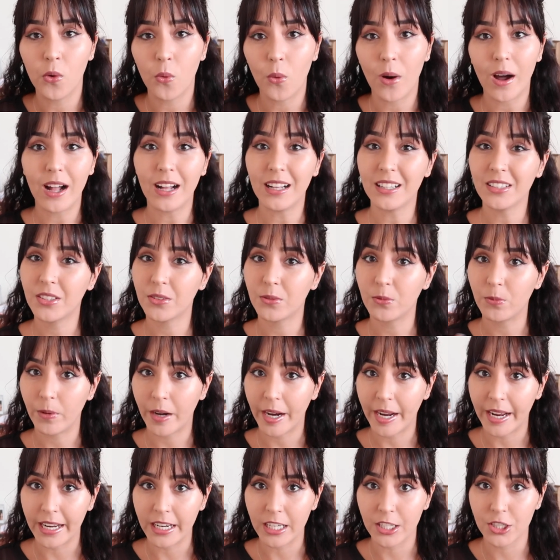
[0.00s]
while the
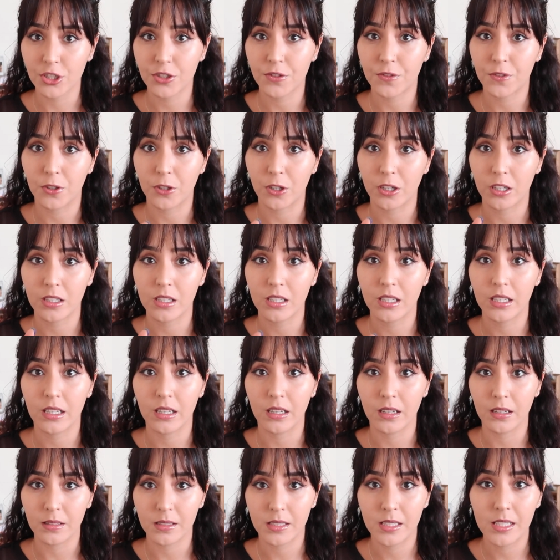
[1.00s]
range for
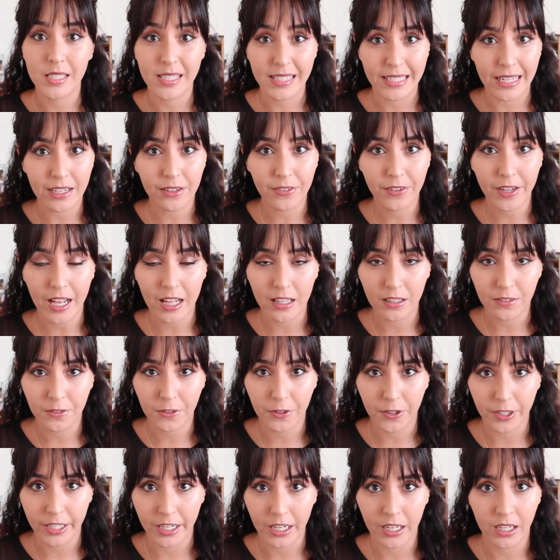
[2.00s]
uh, the state of
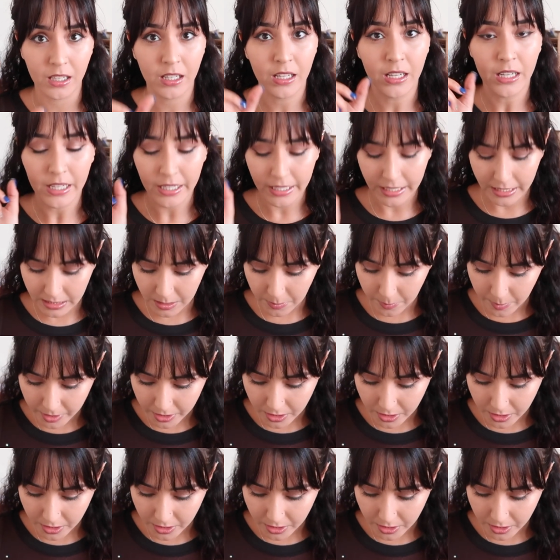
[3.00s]
California is